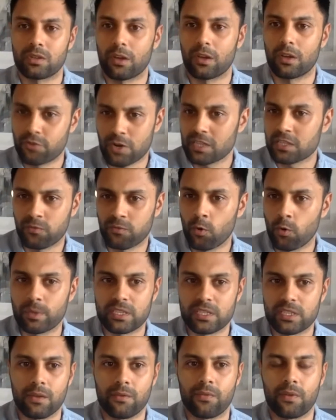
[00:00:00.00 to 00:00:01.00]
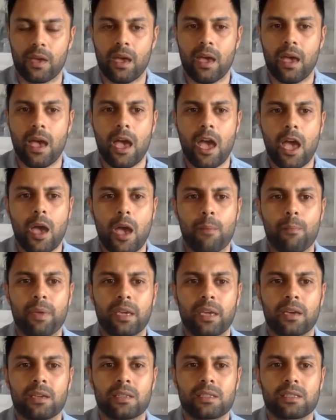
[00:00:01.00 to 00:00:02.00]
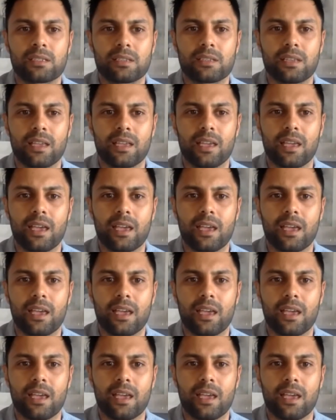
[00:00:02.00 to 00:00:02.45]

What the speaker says: of transformative, because